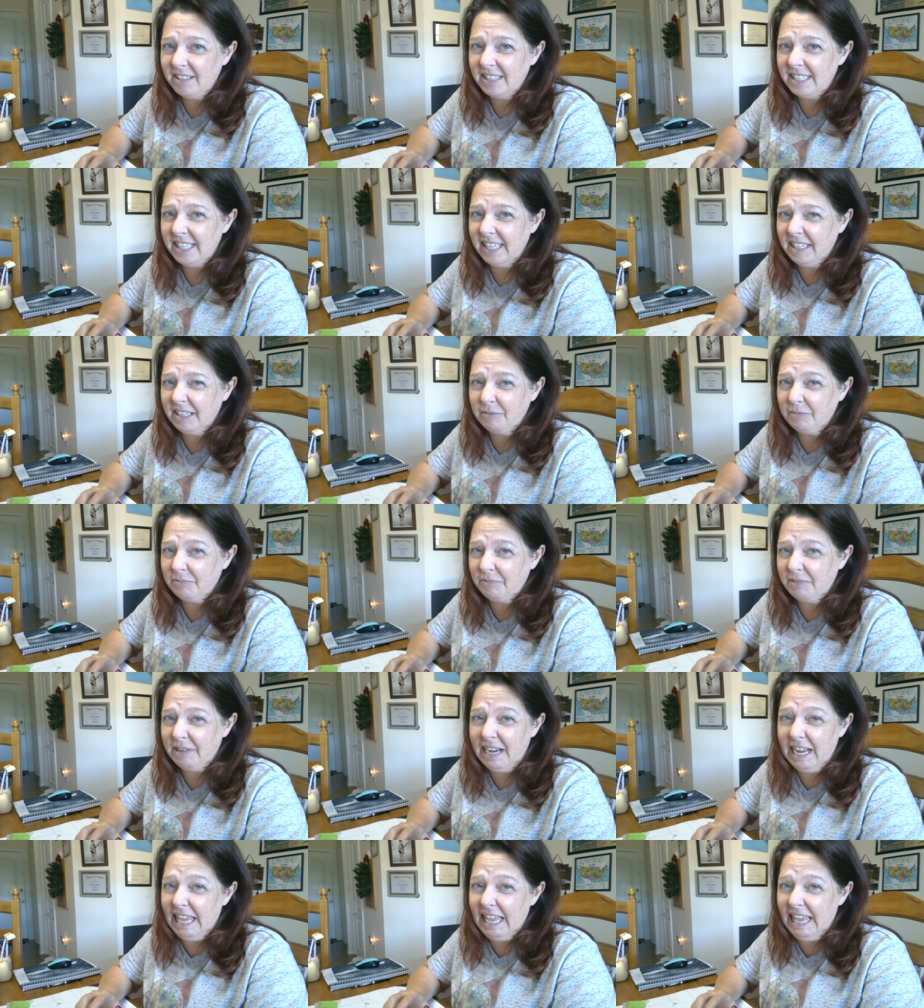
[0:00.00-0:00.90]
It's like a
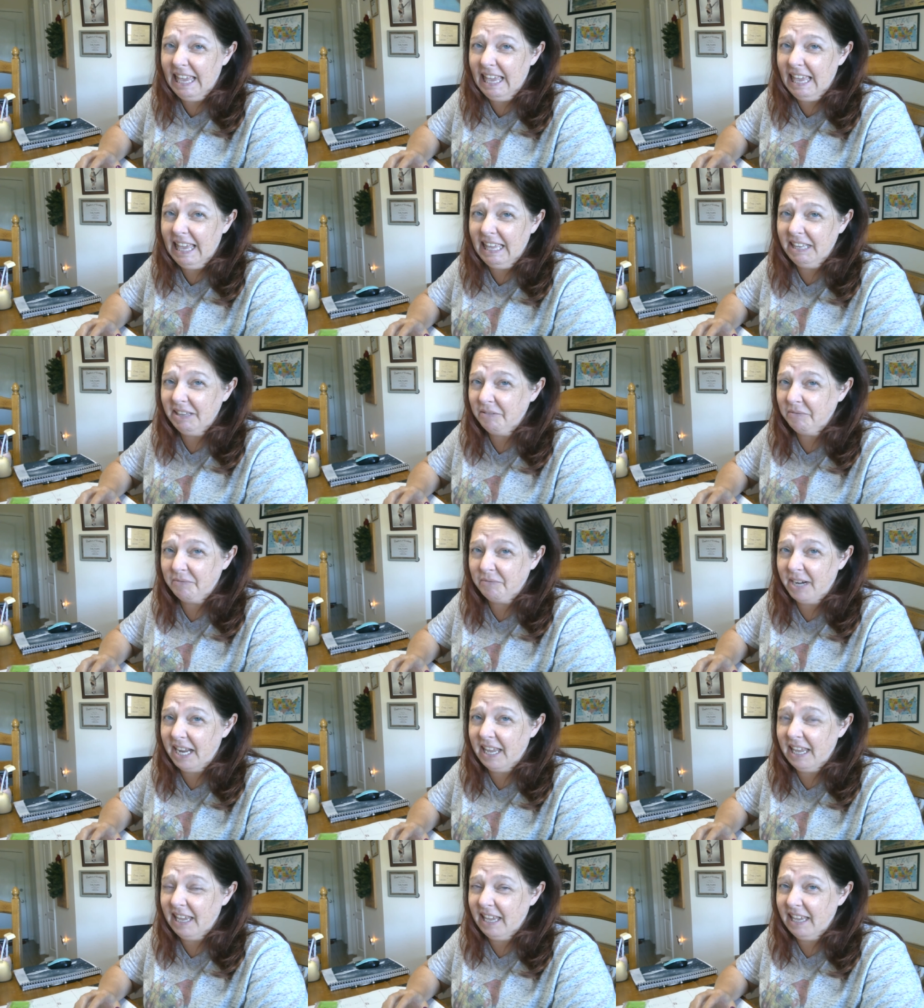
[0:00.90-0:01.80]
rat,
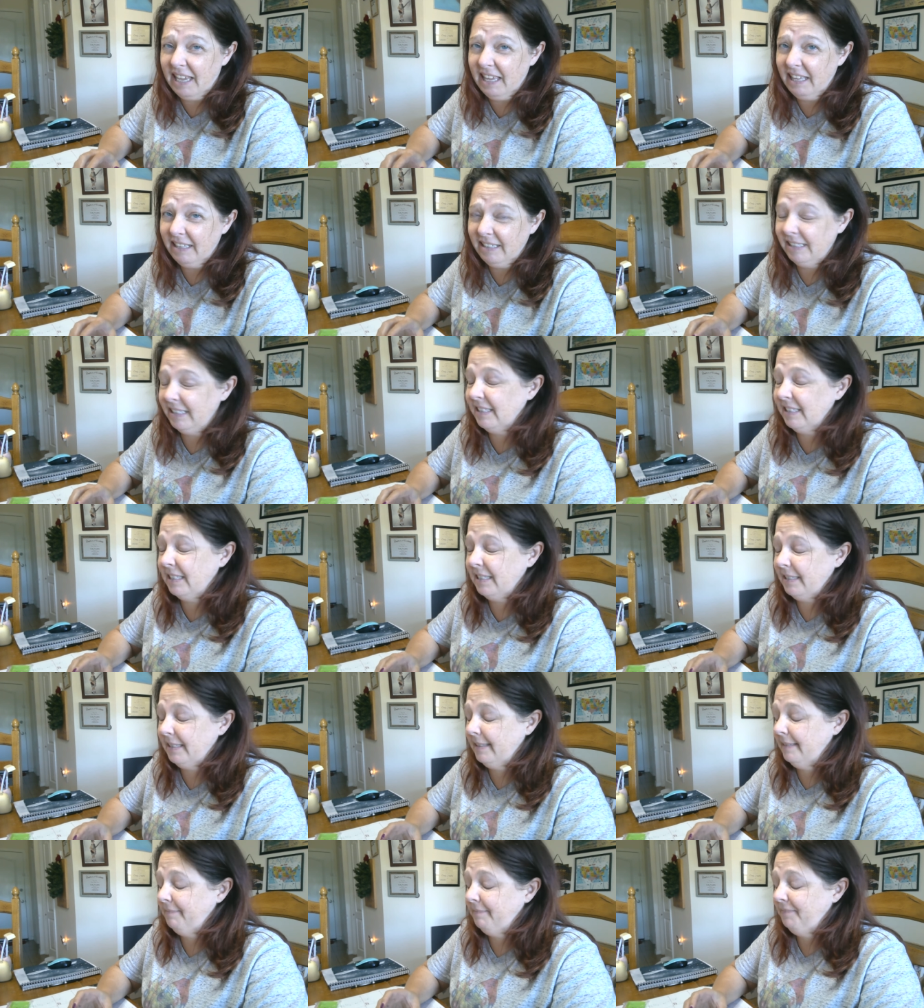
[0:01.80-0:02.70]
rat.
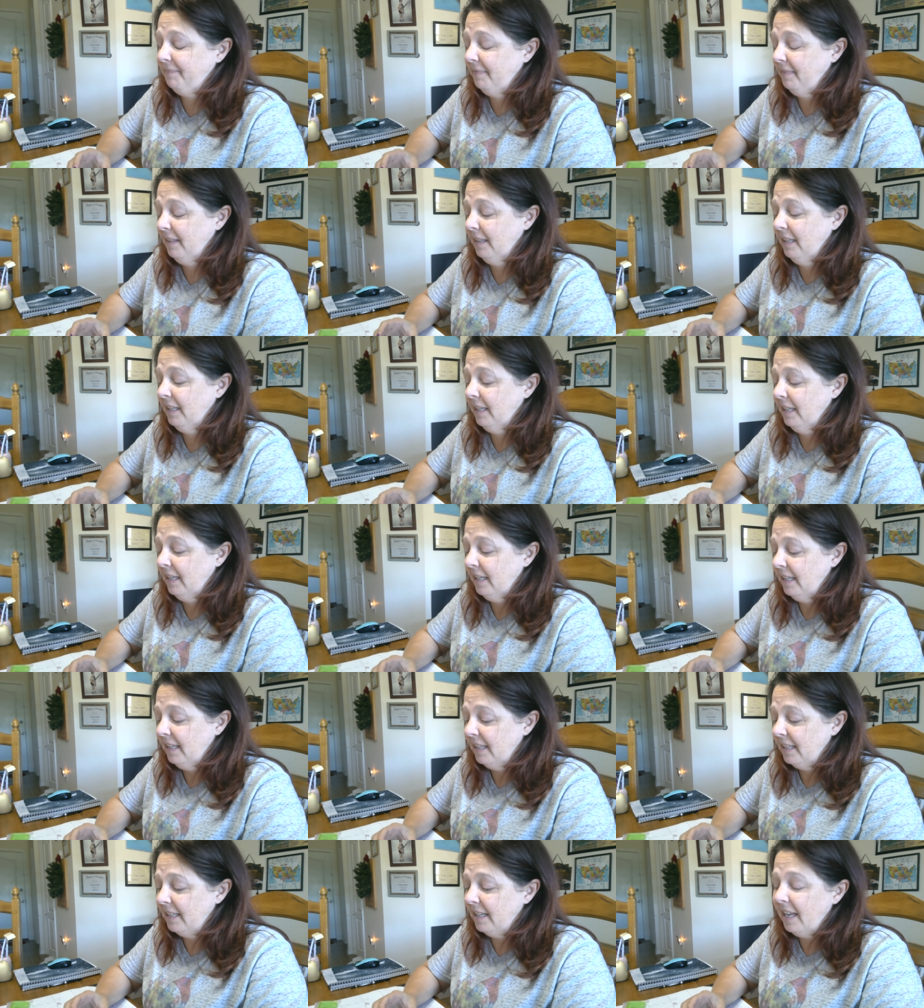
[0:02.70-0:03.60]
It's
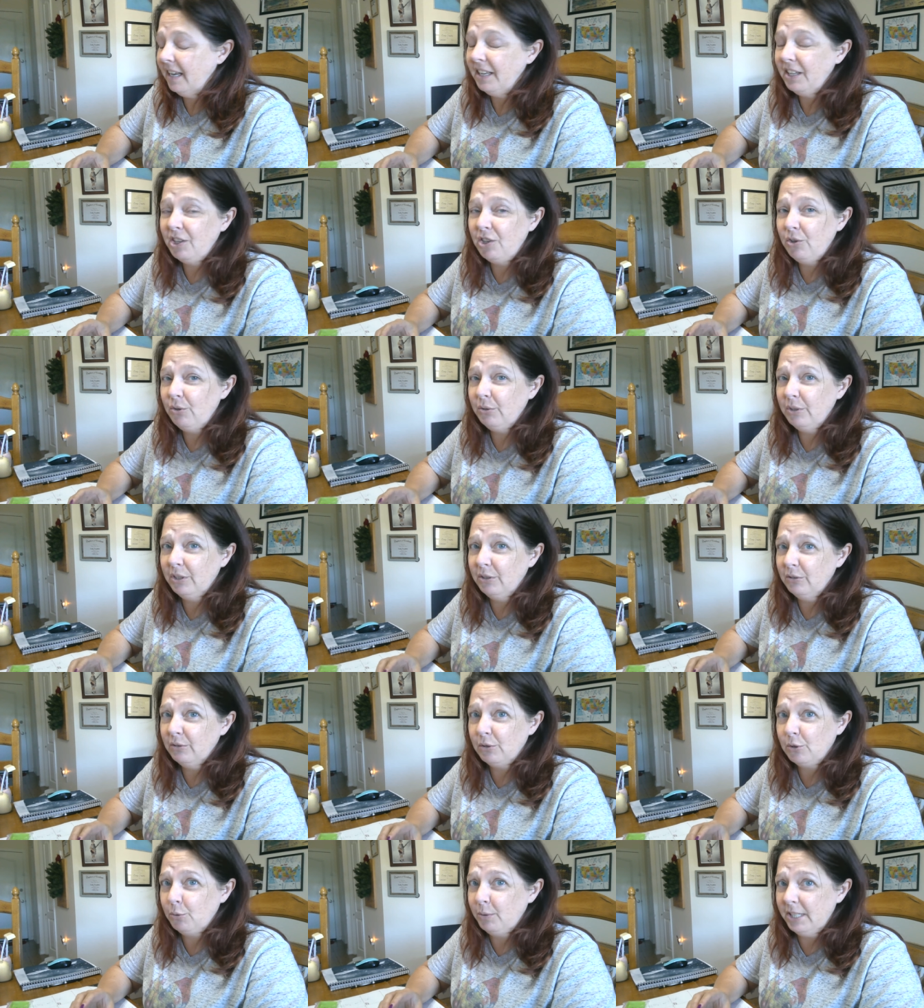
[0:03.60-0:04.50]
not a cute
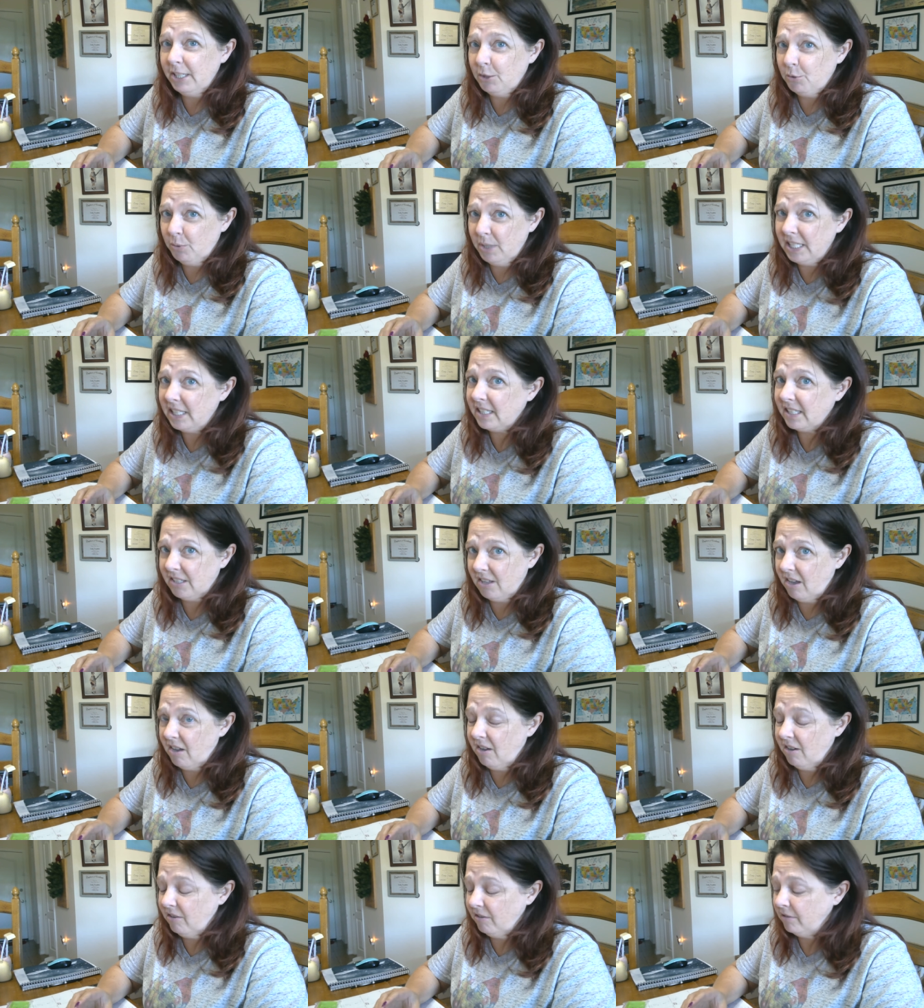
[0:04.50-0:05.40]
little tweet, tweet
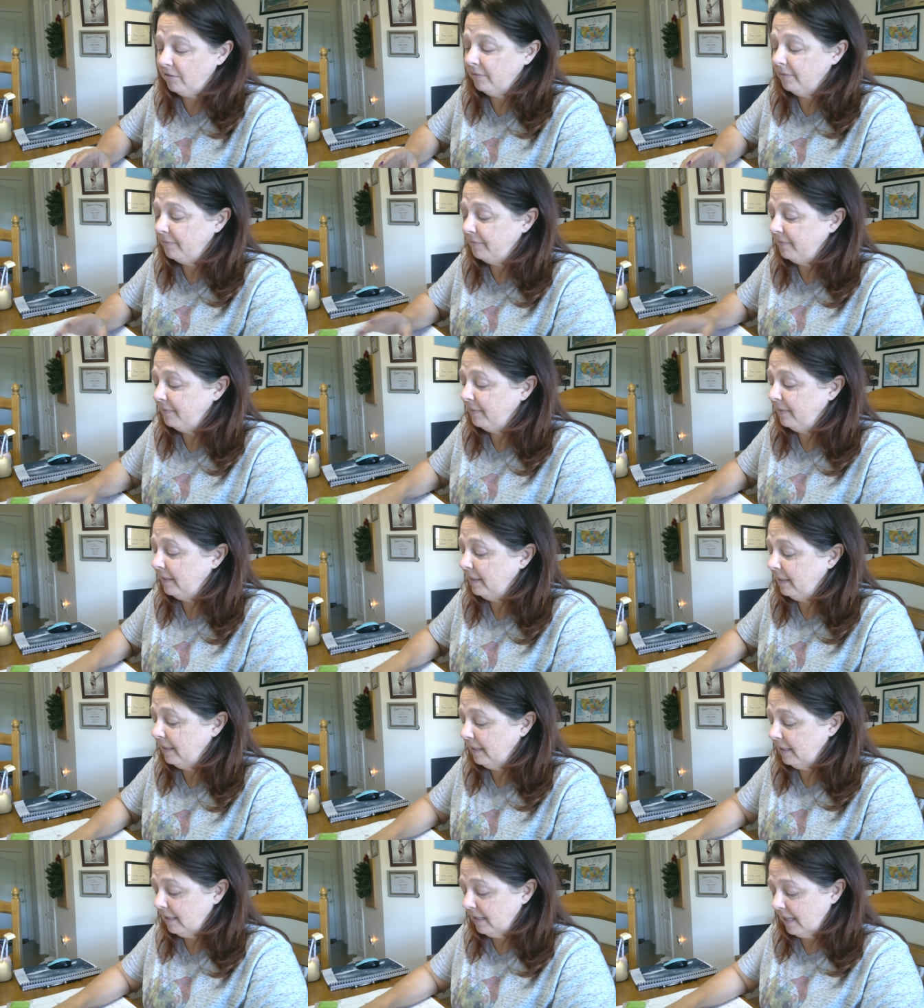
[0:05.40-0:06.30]
song.
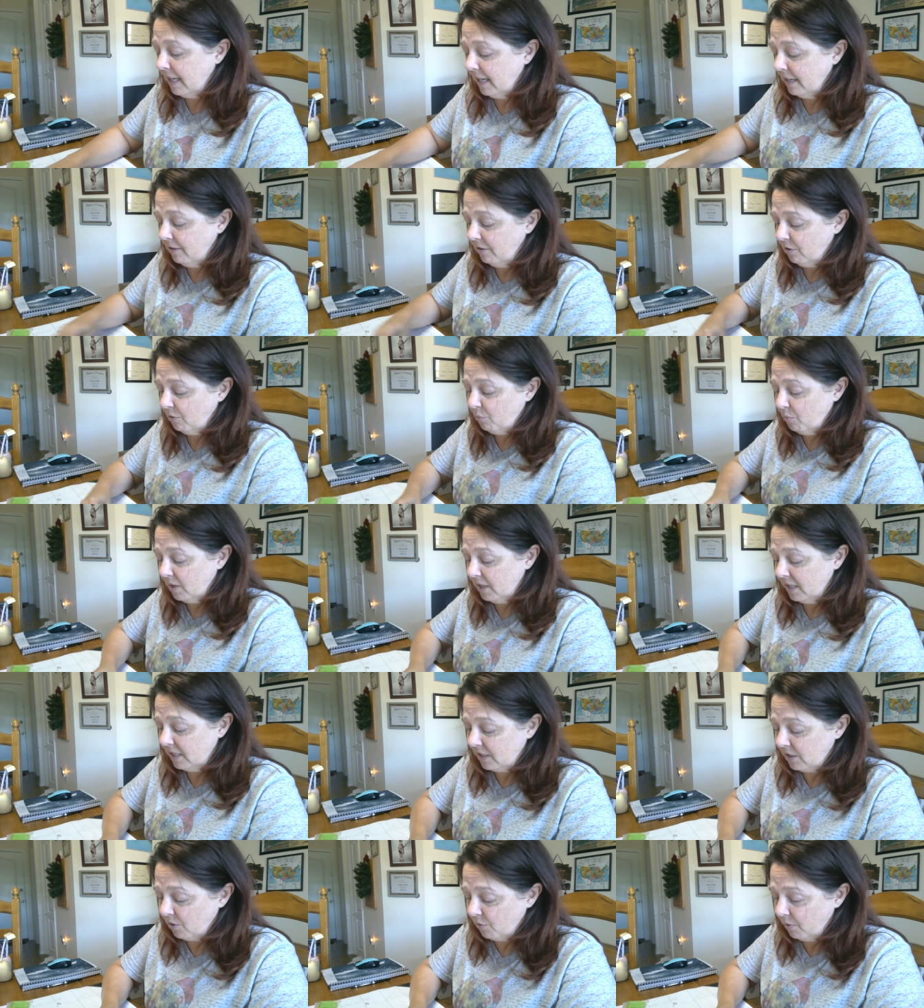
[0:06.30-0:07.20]
I don't know what
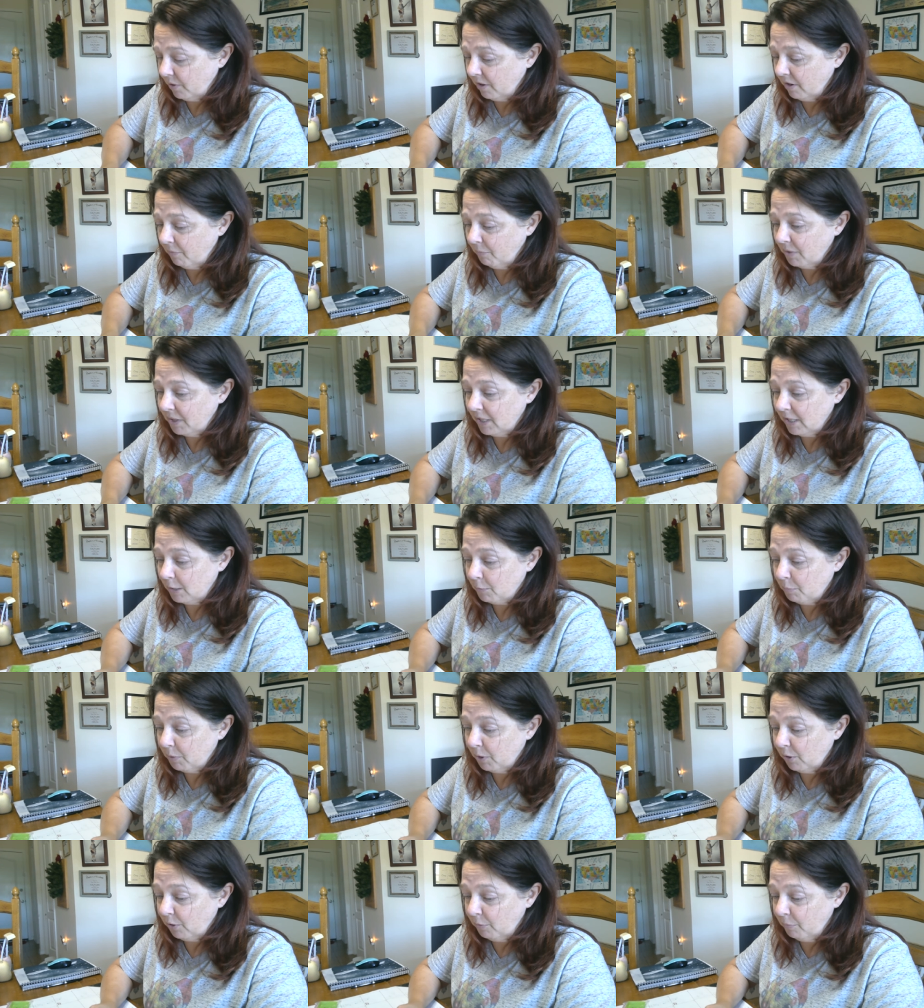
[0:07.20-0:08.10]
is going on with this
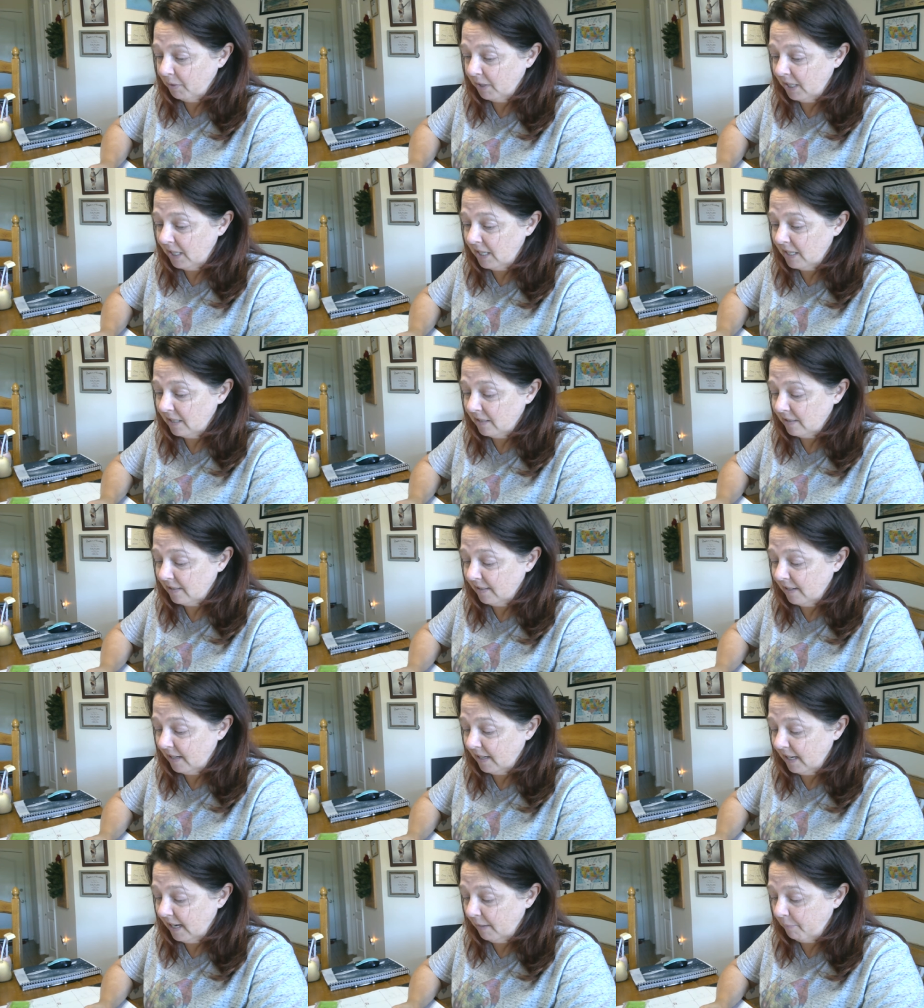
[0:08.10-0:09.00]
bird, but he is
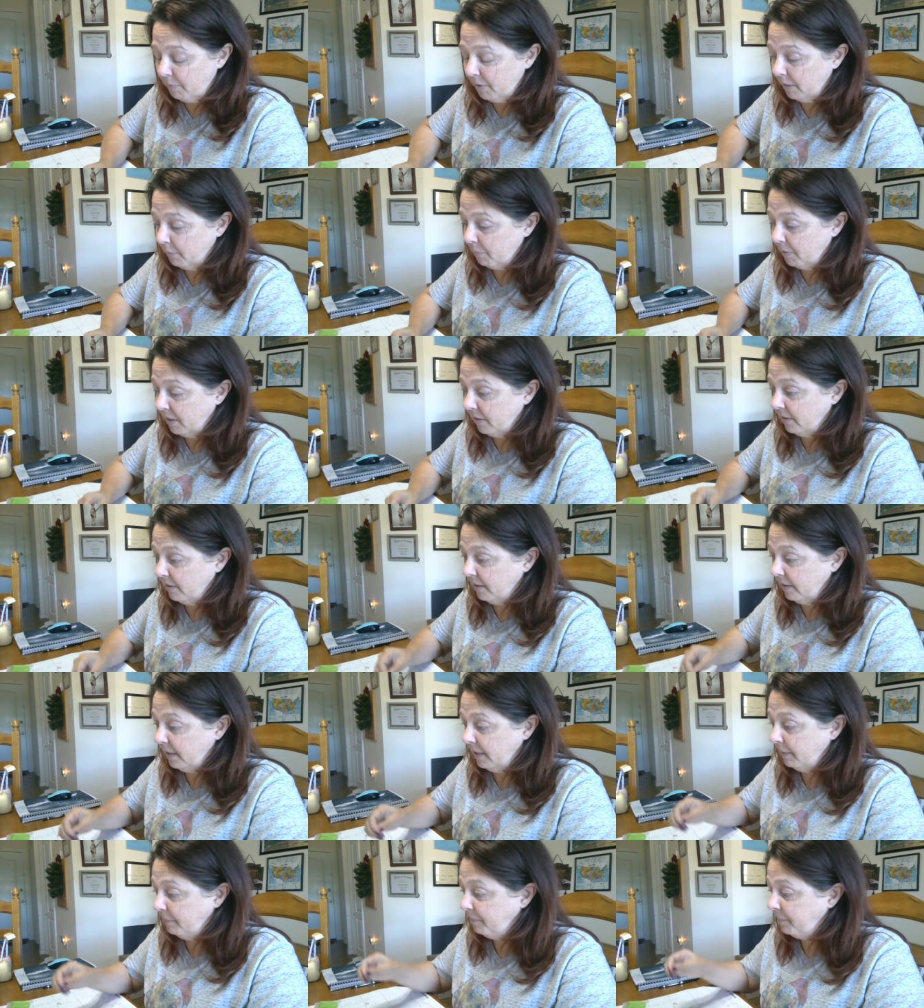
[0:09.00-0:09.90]
not happy,
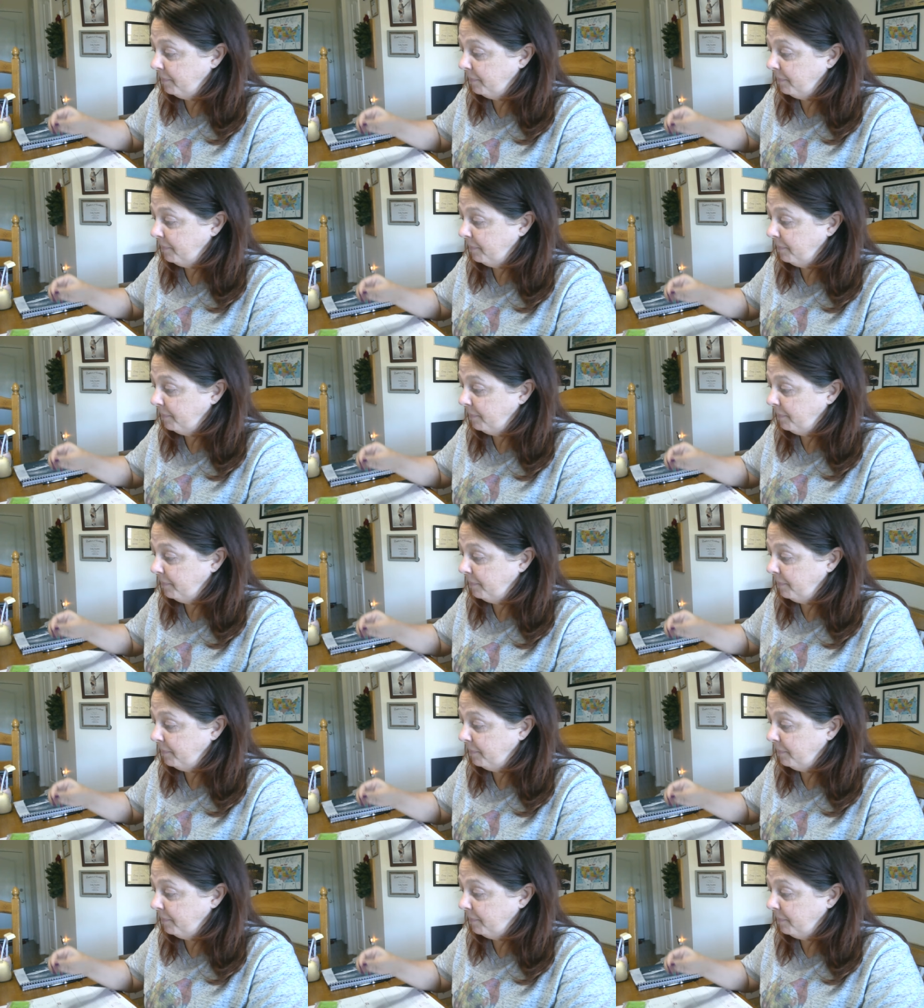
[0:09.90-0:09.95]
apparently.